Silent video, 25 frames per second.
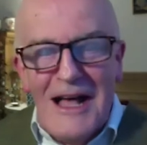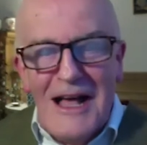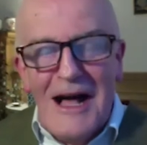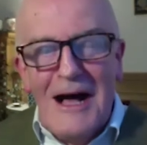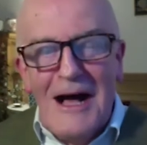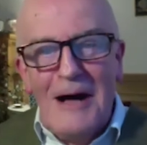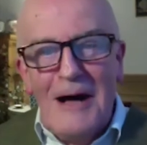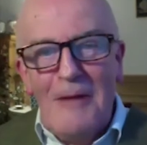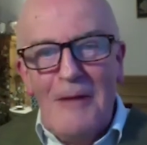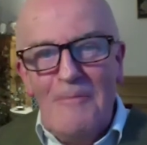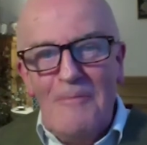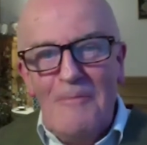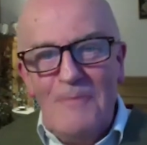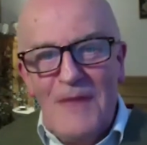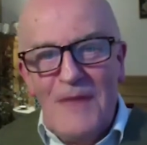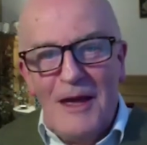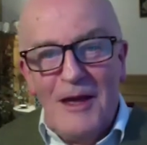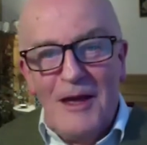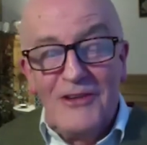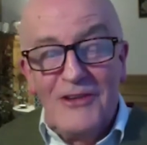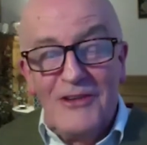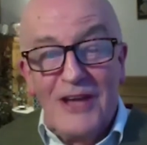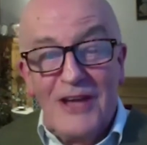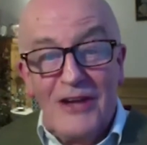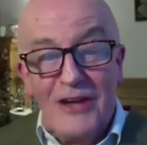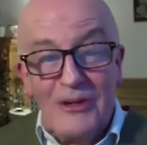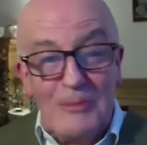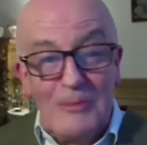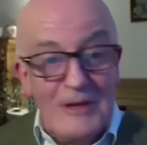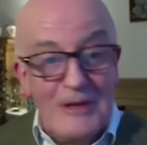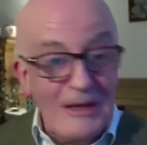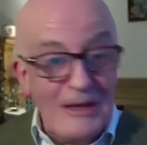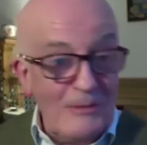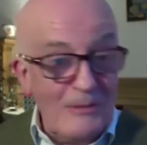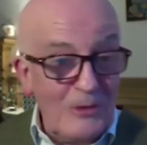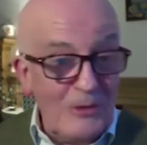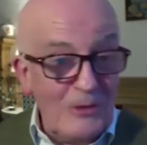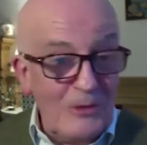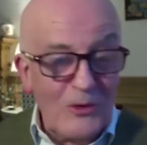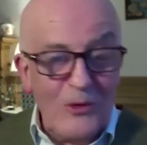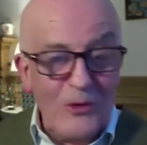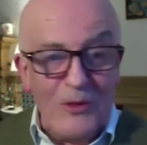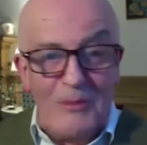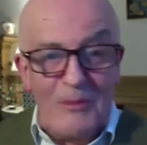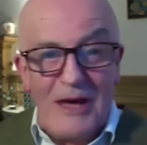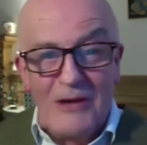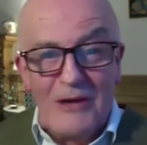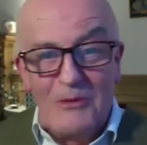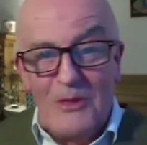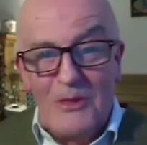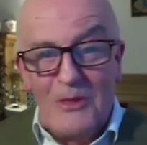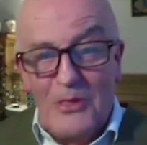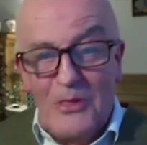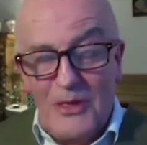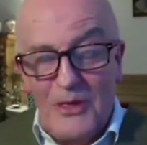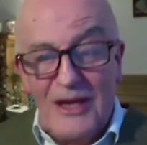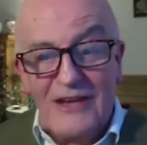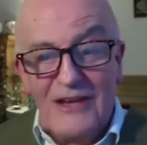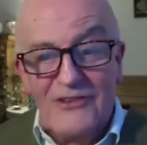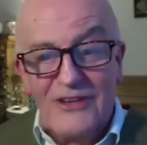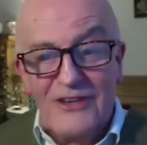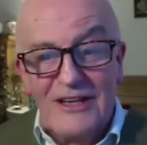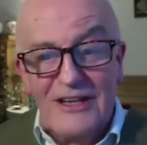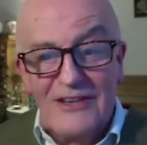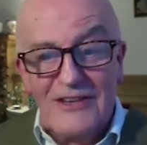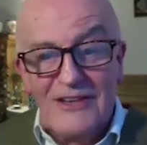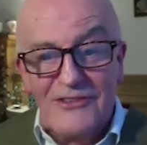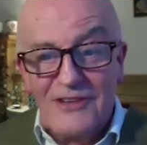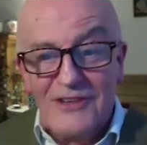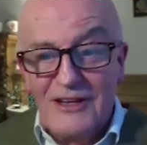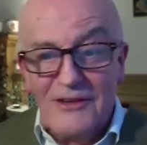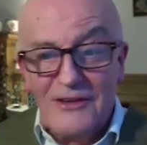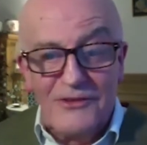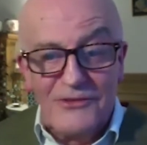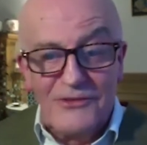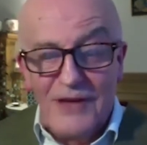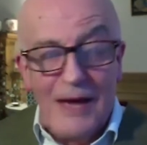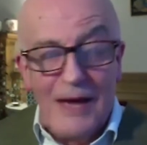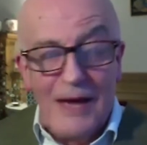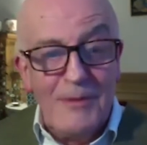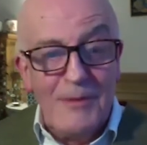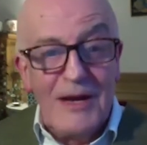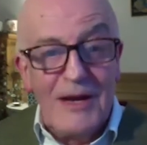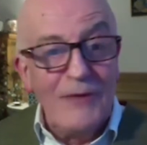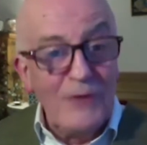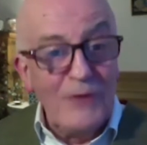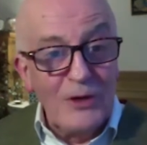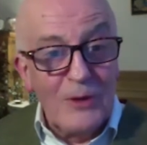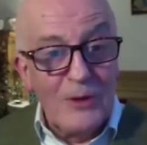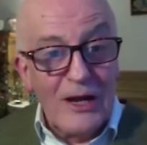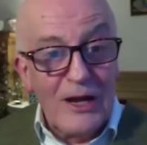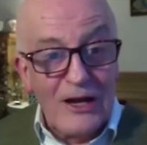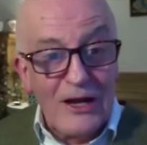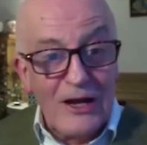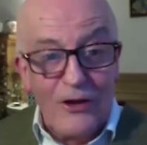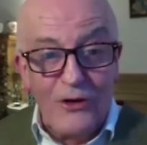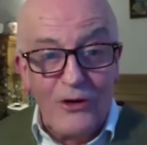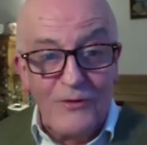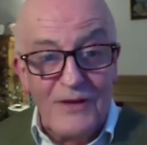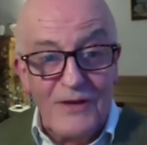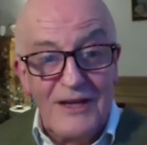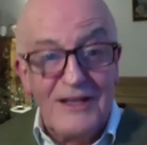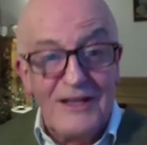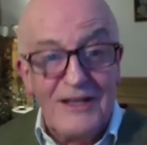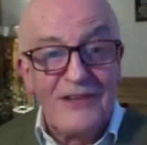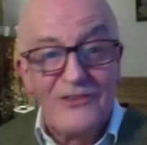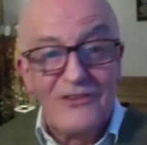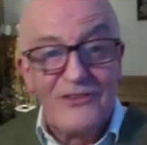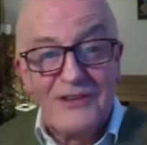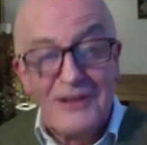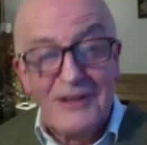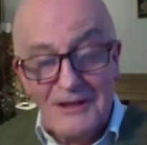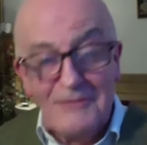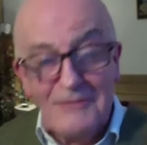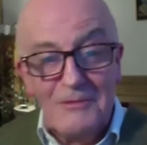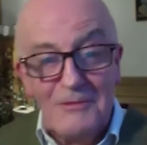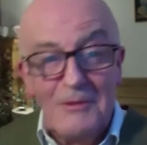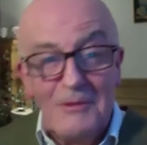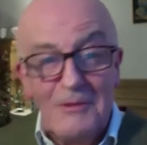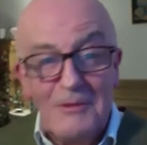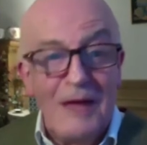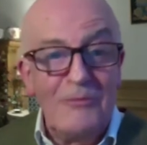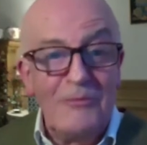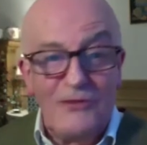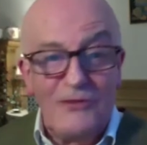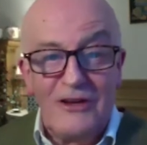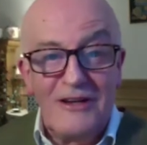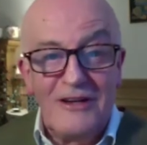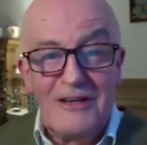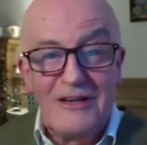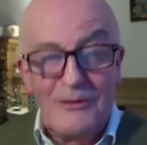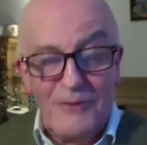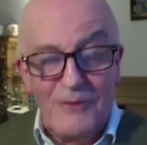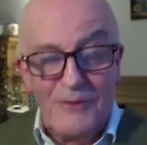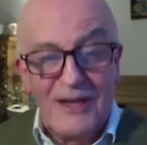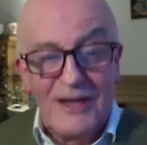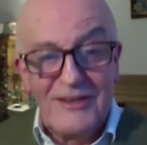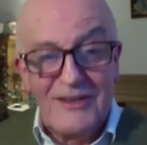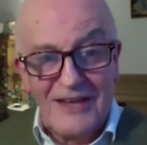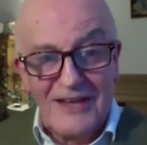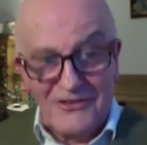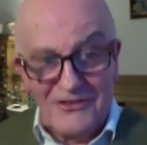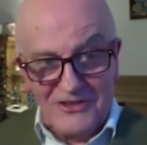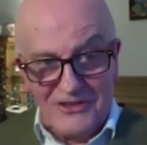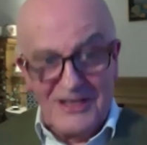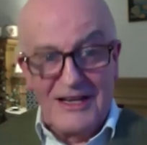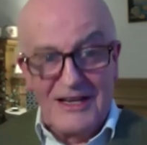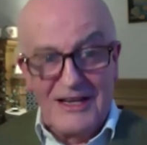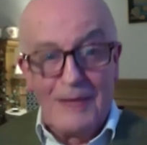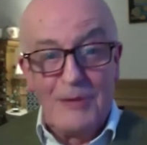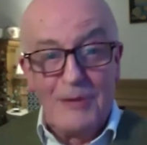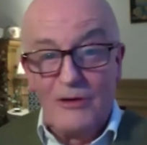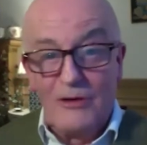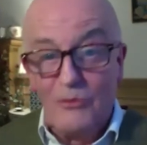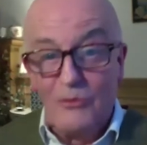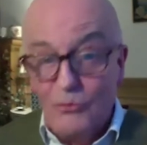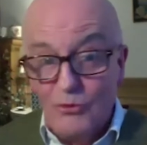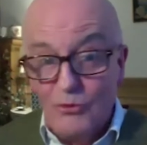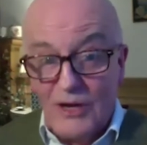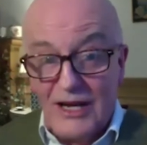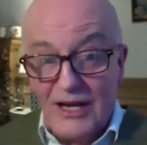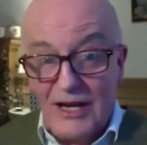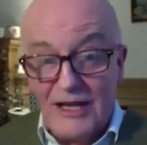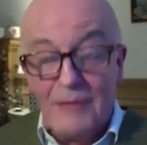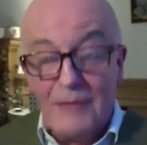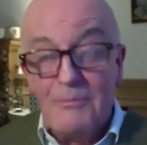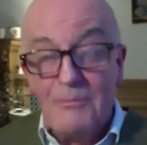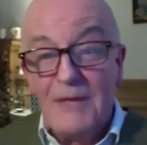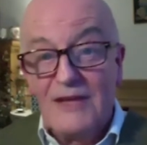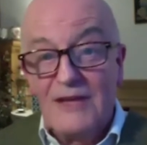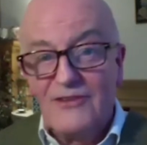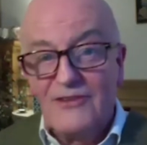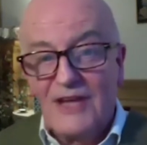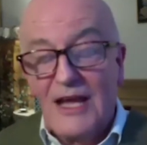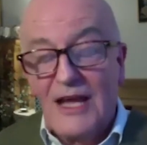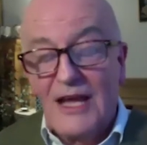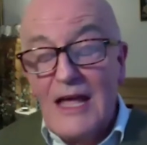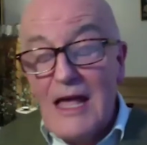It's going to be a book called The Matter with Things, and I read quite a lot of it. It's absolutely fantastic. I mean, really amazing.